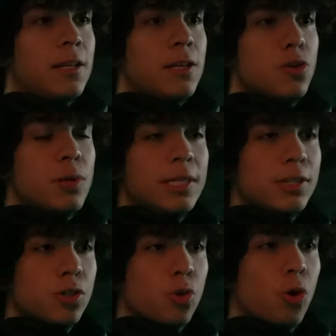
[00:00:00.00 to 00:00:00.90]
you need to
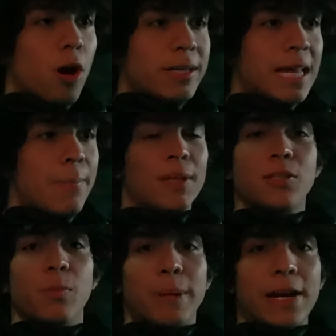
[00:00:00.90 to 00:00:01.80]
just cross that
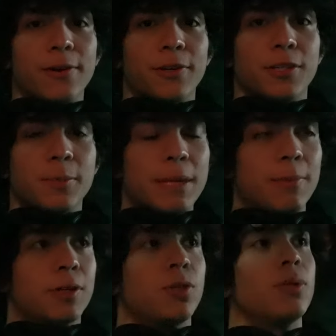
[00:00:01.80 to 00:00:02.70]
mental barrier to be
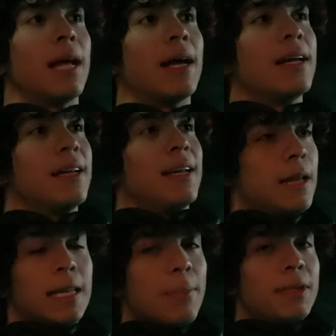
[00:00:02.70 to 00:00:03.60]
able to do that.
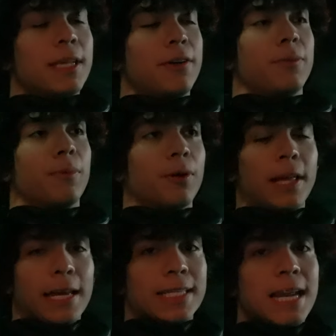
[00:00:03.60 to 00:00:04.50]
And let me tell you, bro,
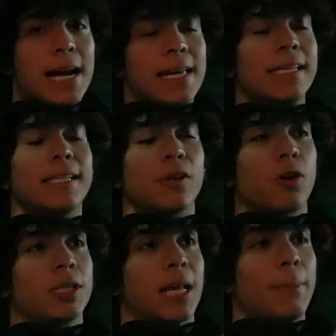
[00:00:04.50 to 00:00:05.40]
like it's not easy to
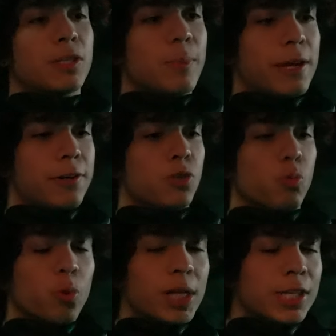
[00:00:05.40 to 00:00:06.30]
cross that mental barrier to
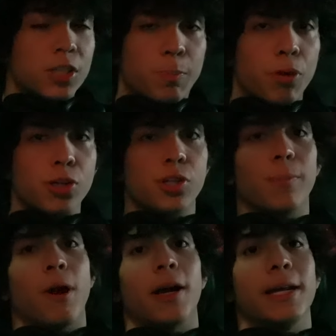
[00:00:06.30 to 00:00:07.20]
really just push your
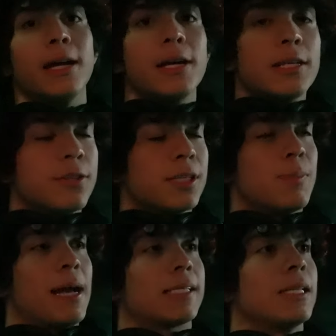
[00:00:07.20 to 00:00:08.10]
body to its
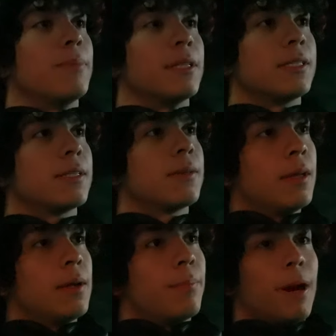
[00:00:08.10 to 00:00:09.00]
max limits.
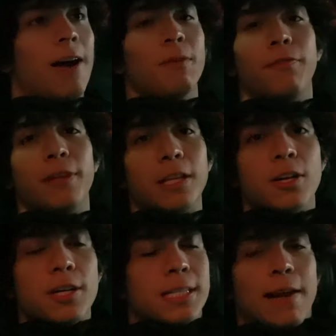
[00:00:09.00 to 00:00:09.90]
But I've been feeling
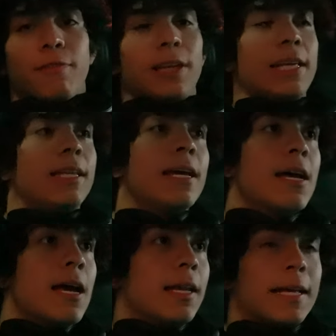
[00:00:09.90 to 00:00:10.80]
good as ever lately,
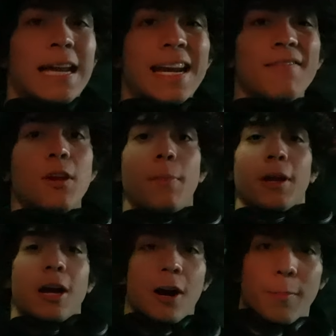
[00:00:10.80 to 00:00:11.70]
and like not even on
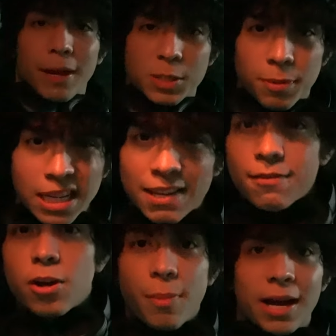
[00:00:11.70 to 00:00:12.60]
my compounds, but
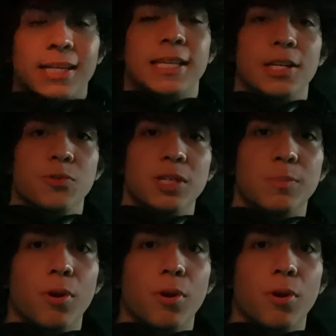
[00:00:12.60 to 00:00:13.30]
even on my accessories,